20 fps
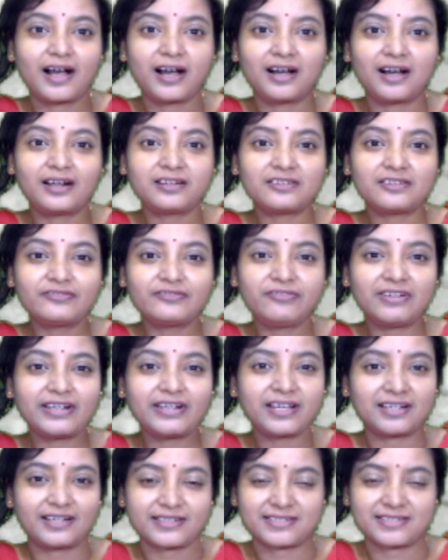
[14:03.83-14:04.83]

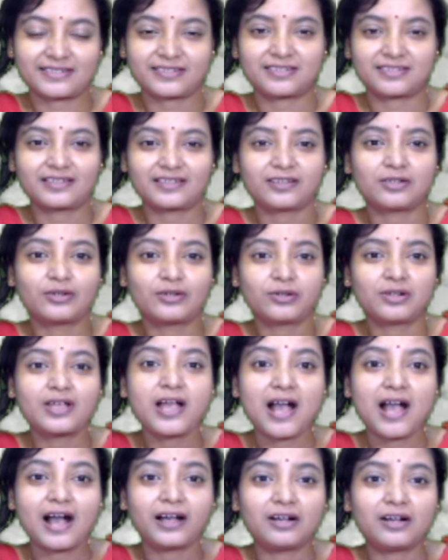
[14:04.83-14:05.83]
Arviragus,
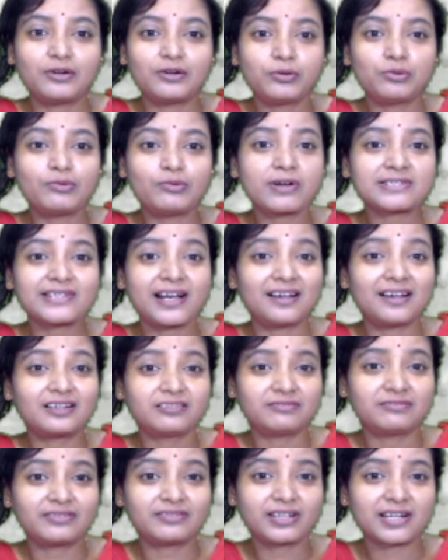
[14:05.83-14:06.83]
who was
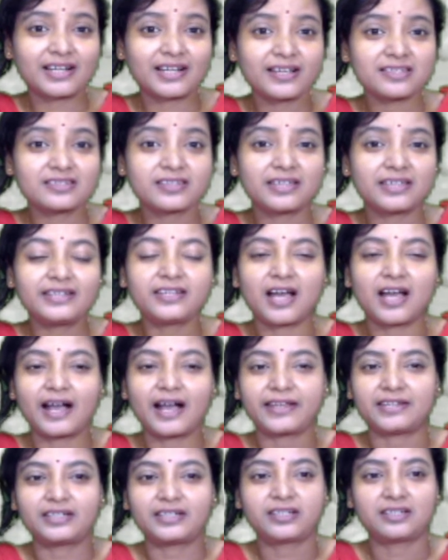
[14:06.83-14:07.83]
Arviragus, a
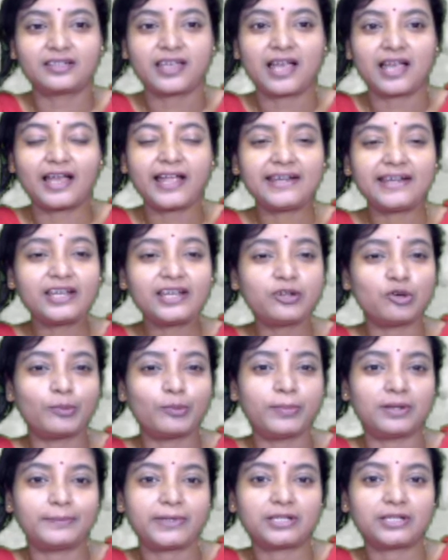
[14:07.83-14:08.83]
knight and a
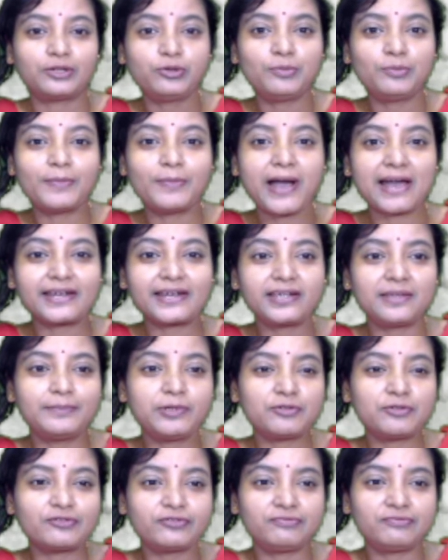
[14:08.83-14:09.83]
nobleman who married a
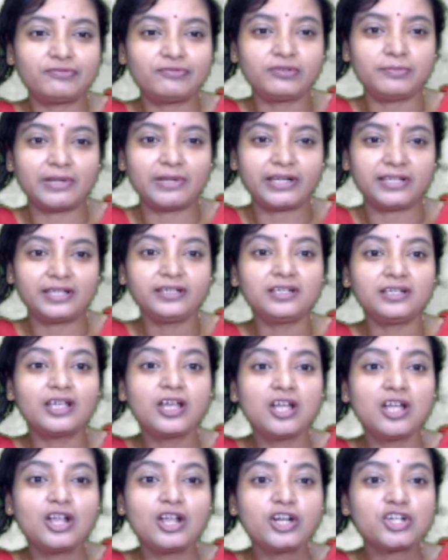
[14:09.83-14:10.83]
beautiful maiden,
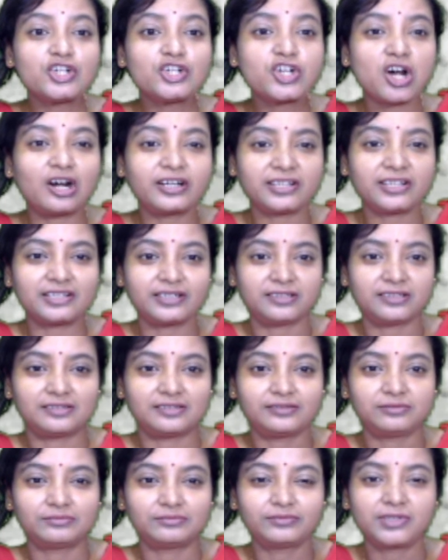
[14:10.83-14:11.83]
Dorigen,
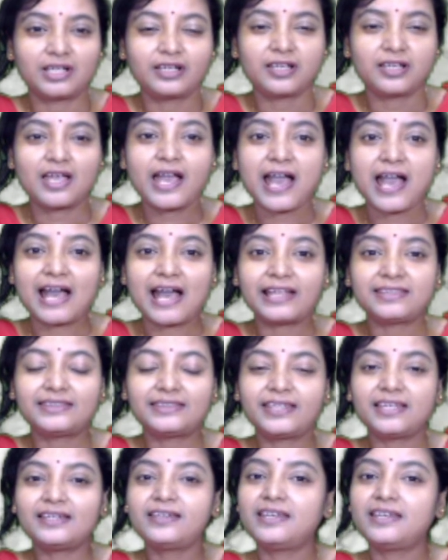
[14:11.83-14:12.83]
and
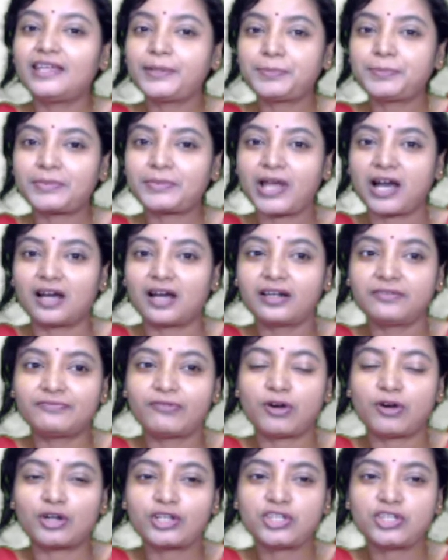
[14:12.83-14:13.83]
then left her
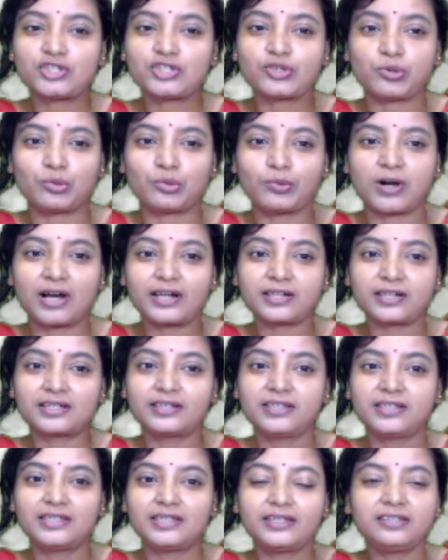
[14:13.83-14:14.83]
for his work
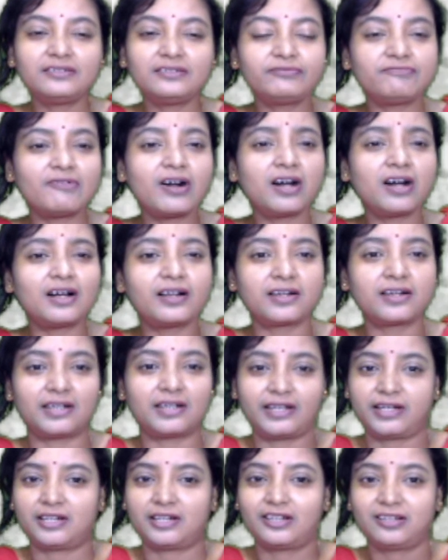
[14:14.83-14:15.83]
in far
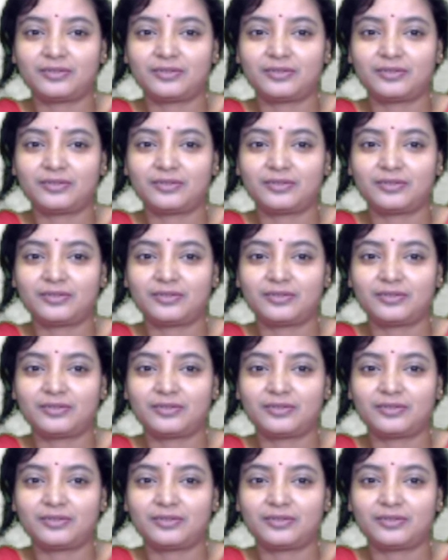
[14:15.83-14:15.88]
land.